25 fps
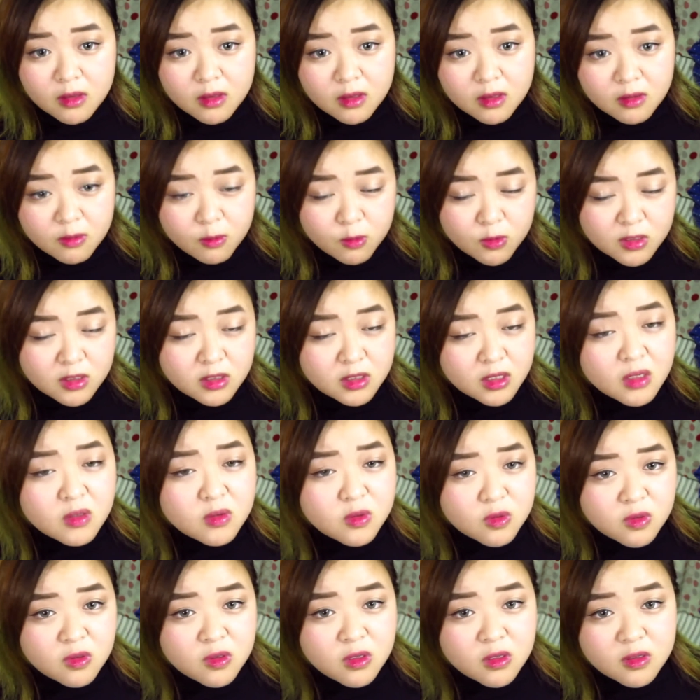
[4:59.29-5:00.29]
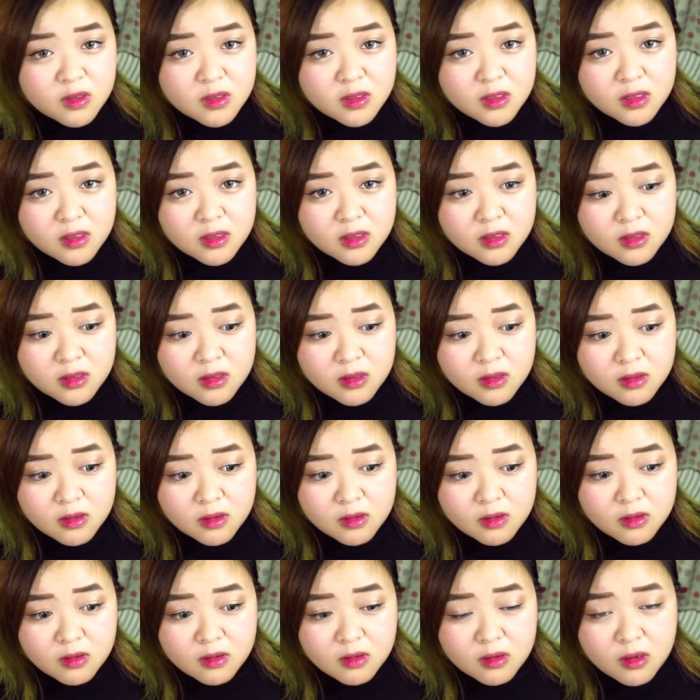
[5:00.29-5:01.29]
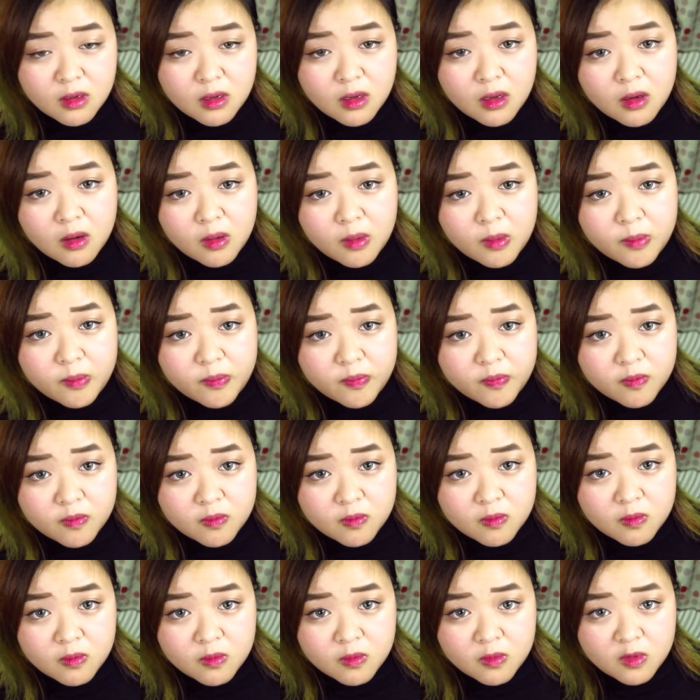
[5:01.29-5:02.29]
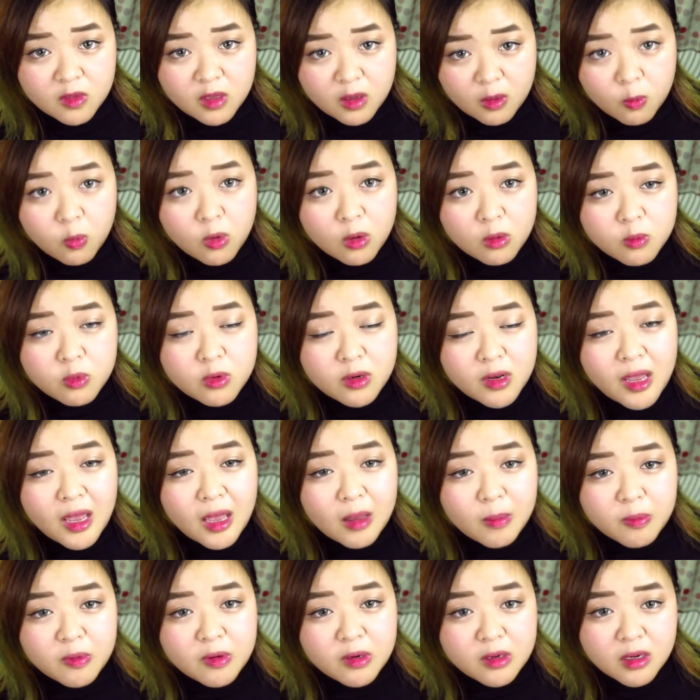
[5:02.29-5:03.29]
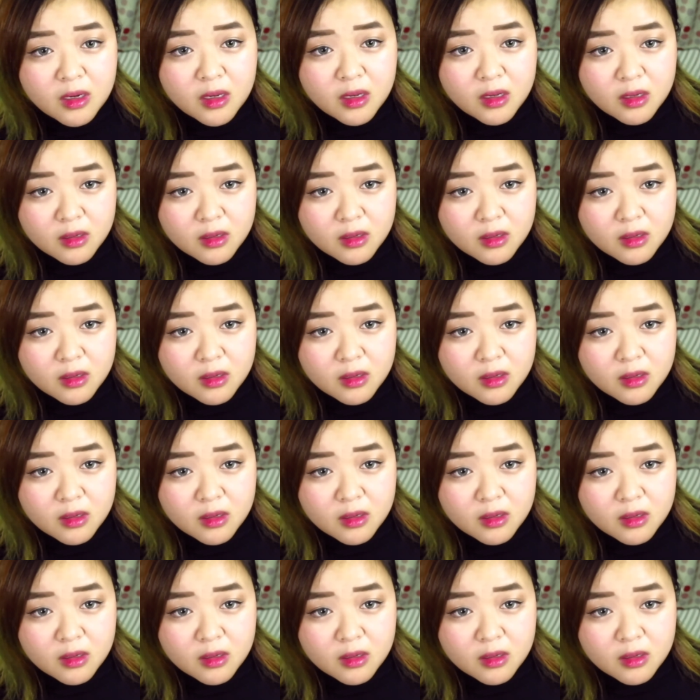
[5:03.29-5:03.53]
the result clause is like what would happen